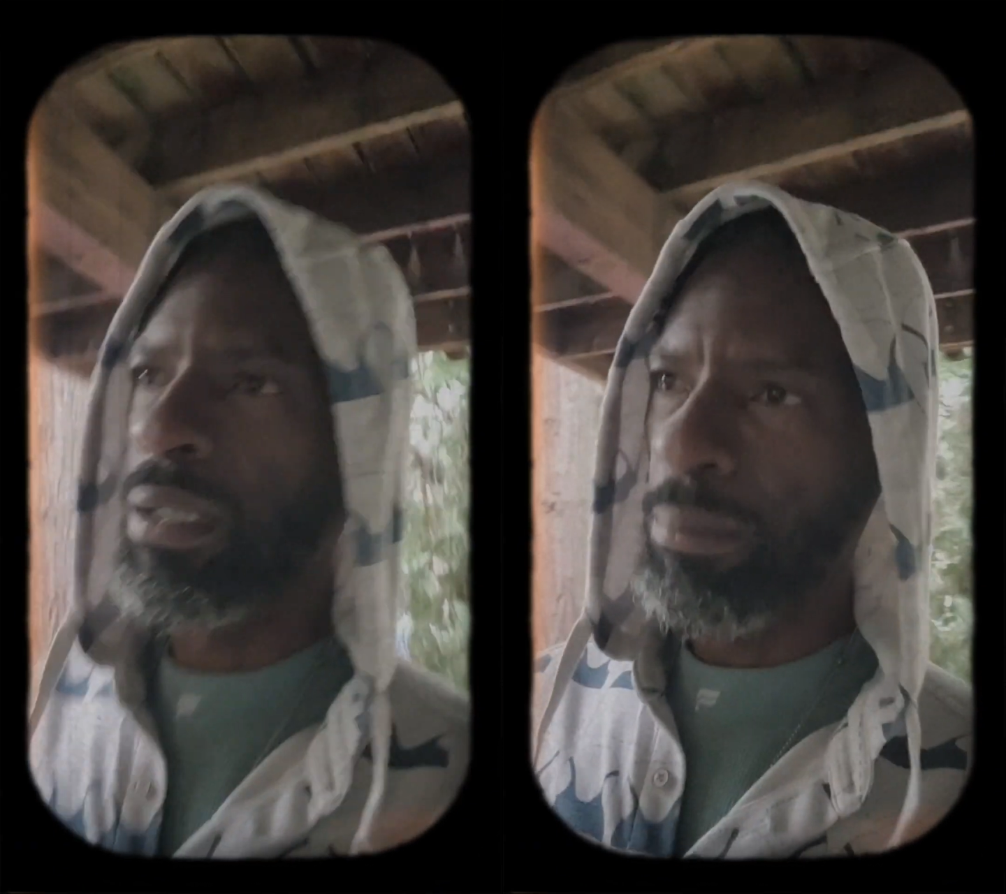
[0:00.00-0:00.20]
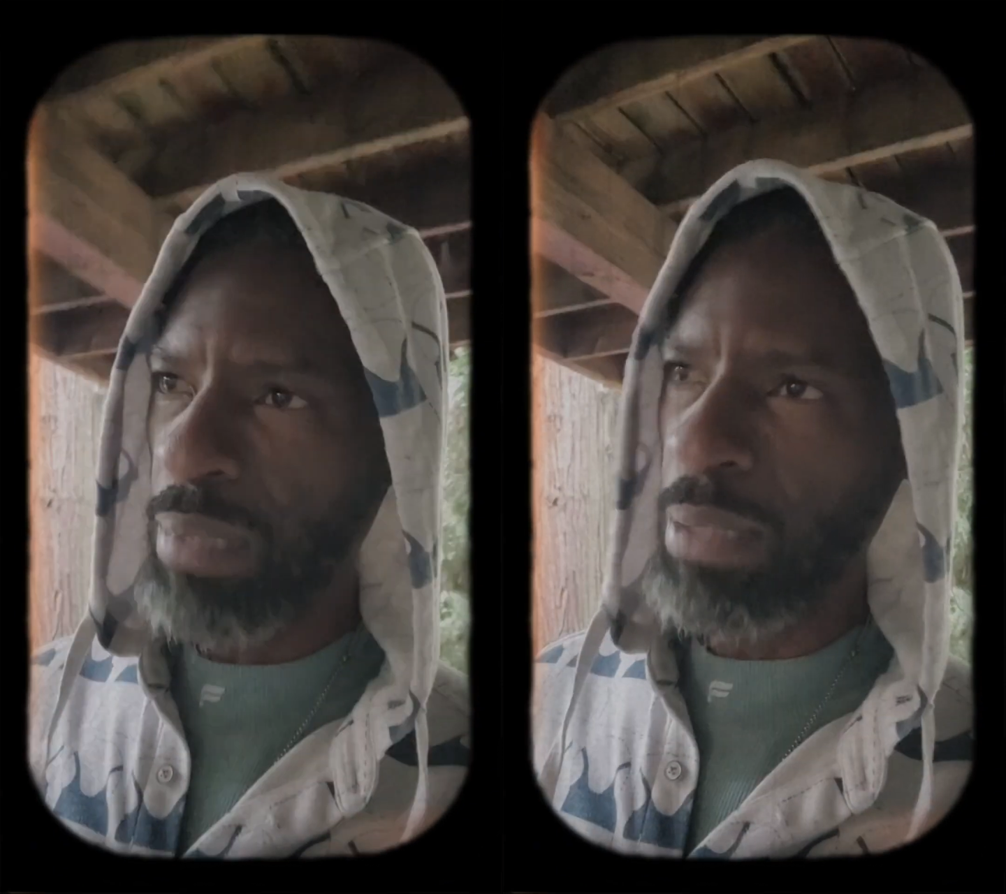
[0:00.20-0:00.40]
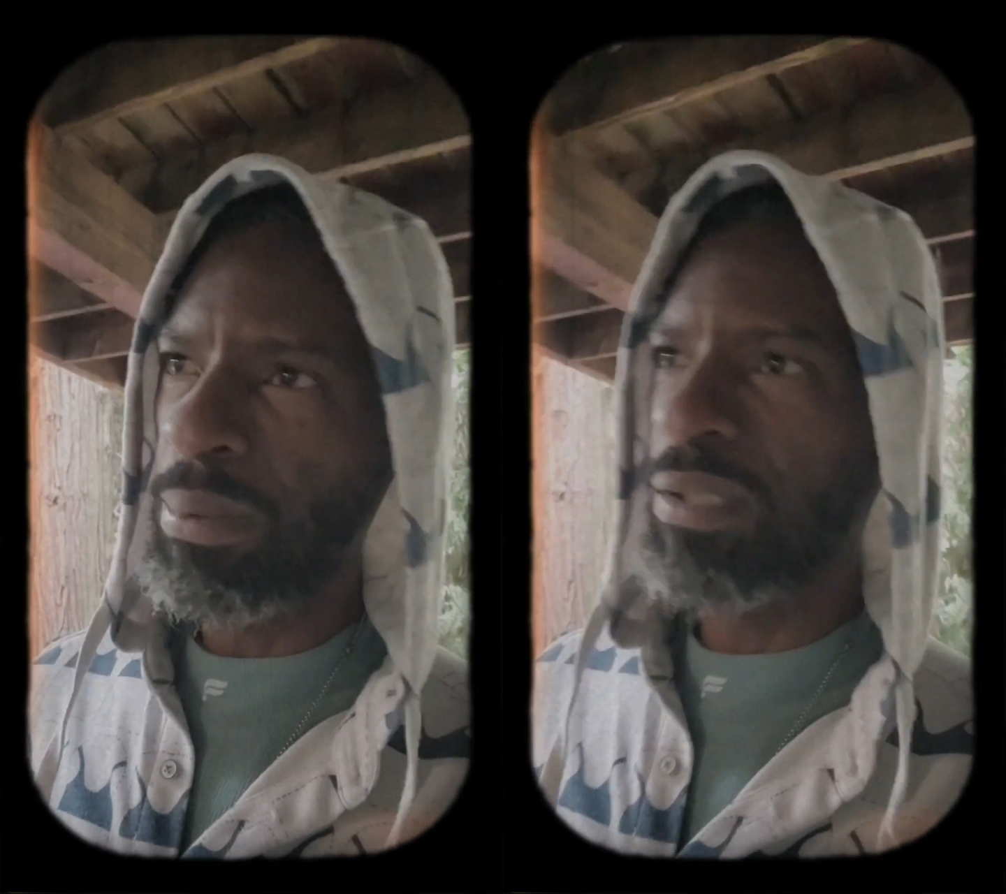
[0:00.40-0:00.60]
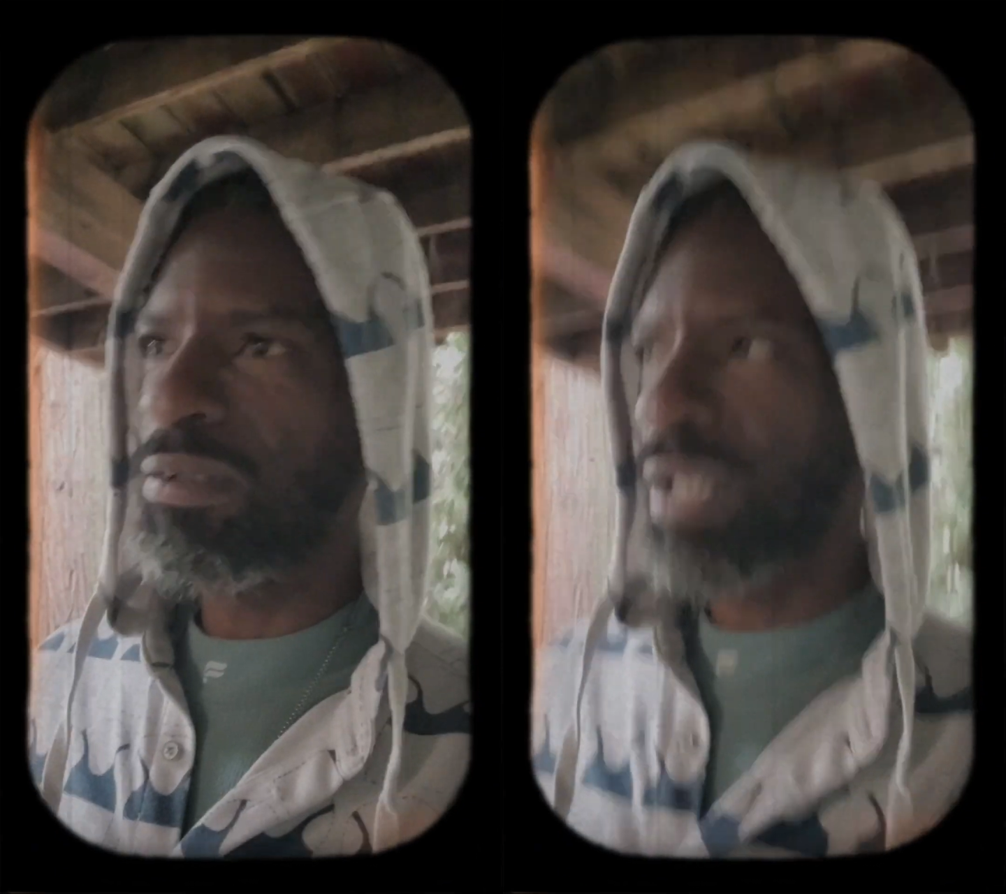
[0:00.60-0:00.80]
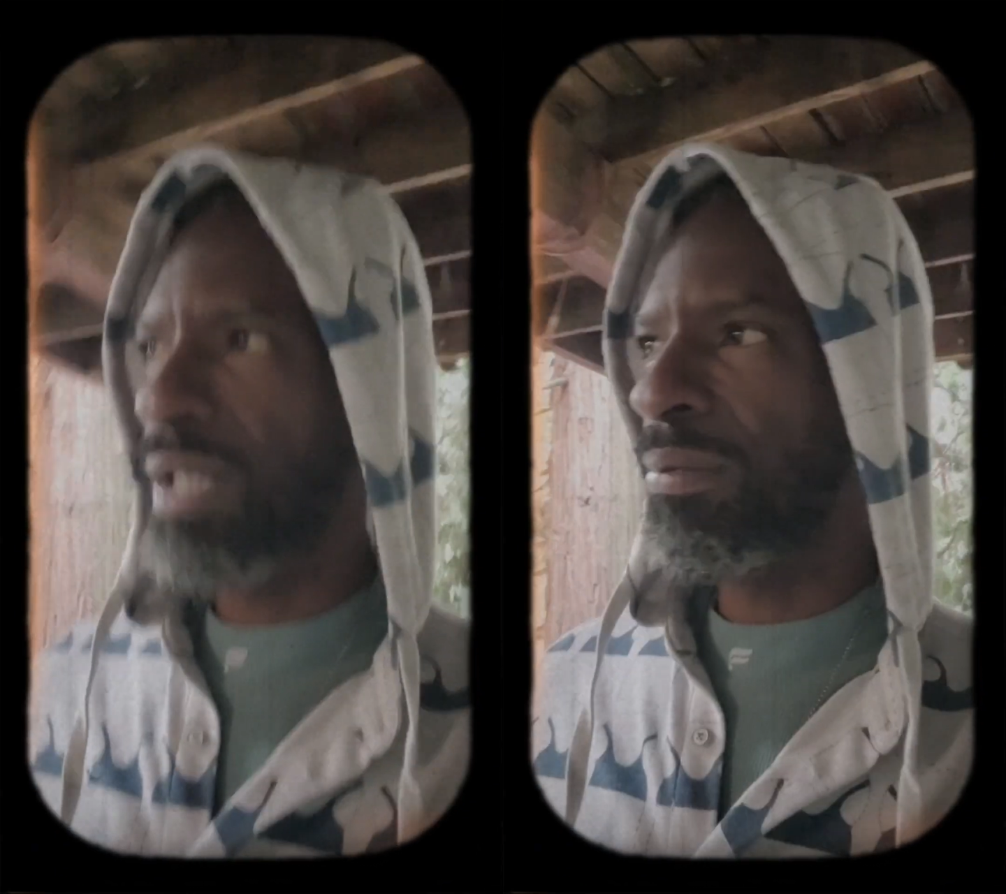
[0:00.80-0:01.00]
maybe it's
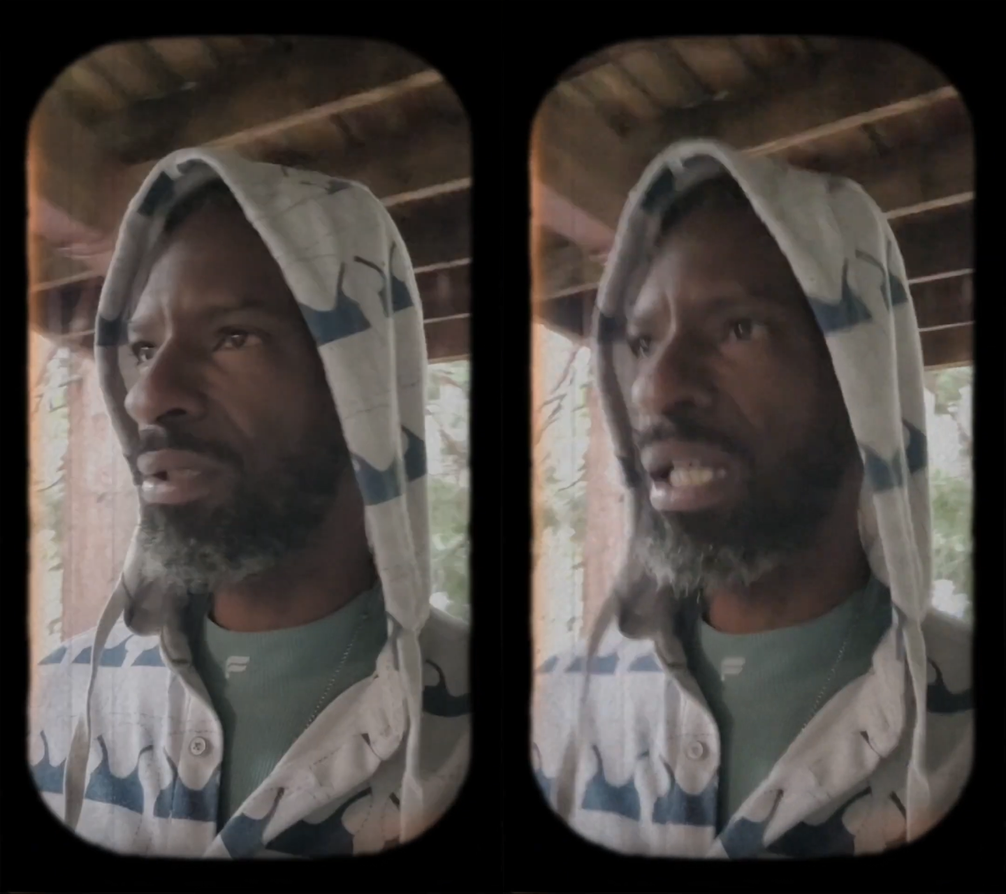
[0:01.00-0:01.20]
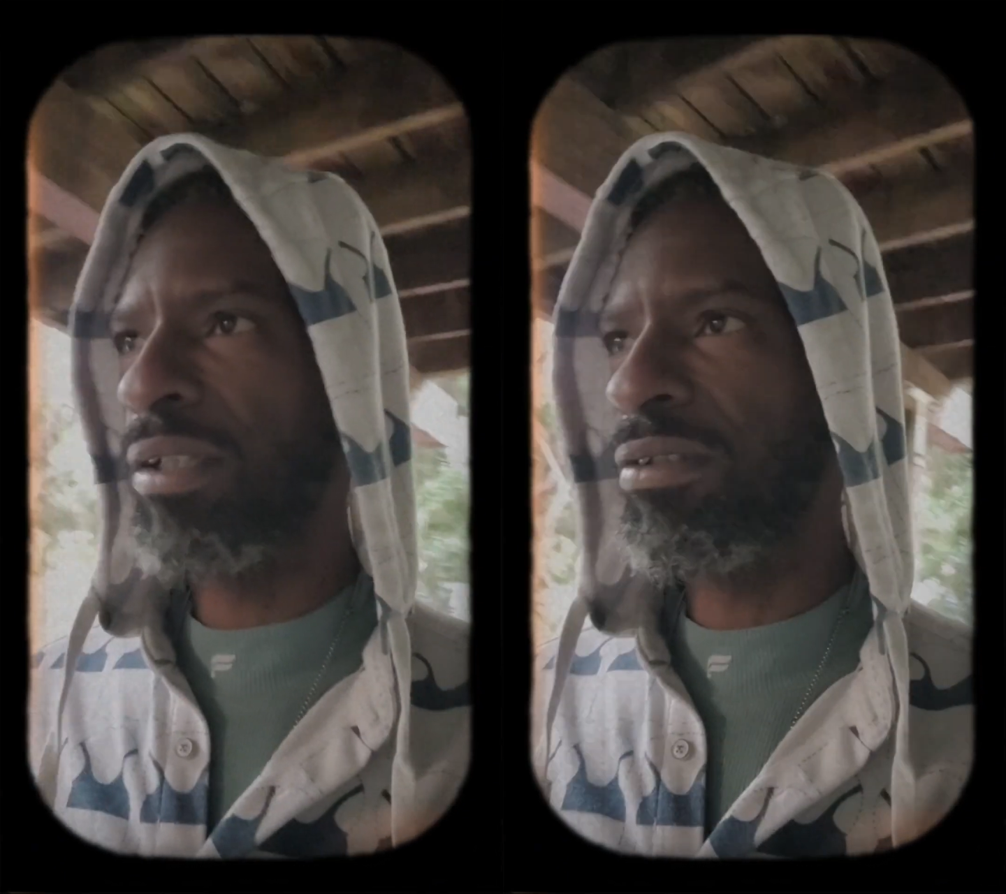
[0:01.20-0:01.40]
time to not